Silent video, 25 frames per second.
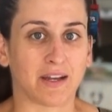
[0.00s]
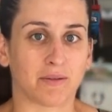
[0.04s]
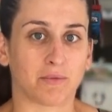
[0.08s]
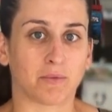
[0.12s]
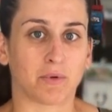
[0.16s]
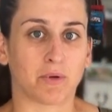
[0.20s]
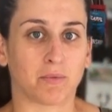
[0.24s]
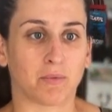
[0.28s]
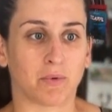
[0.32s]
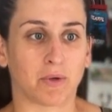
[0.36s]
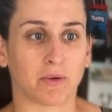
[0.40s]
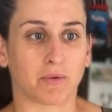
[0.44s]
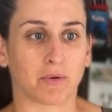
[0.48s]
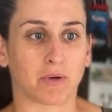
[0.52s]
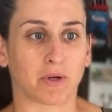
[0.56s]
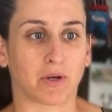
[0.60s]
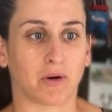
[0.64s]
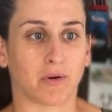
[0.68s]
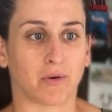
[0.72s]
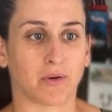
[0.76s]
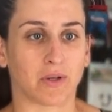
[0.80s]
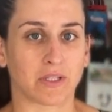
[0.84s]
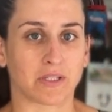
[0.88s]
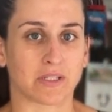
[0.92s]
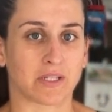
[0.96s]
And when we were
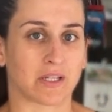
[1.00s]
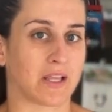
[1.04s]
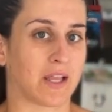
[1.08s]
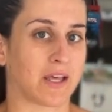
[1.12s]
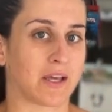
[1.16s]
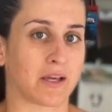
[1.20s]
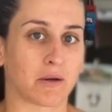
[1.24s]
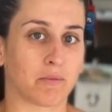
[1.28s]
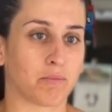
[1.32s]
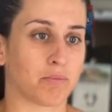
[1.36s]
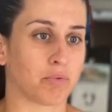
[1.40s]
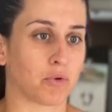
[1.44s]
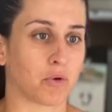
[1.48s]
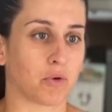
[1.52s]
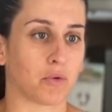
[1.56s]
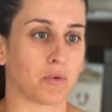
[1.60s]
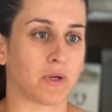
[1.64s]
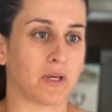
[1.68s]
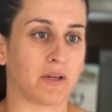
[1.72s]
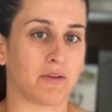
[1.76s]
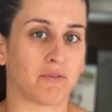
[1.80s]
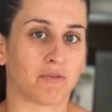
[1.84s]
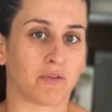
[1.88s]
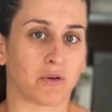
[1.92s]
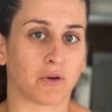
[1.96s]
going to like a
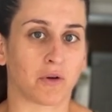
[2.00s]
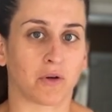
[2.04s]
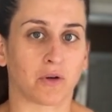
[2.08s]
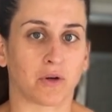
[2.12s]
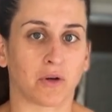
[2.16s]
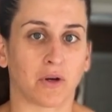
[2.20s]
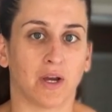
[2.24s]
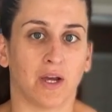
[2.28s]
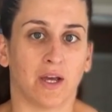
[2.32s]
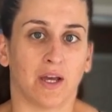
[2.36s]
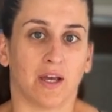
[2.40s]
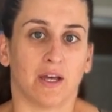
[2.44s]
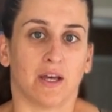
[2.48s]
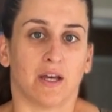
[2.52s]
brewery for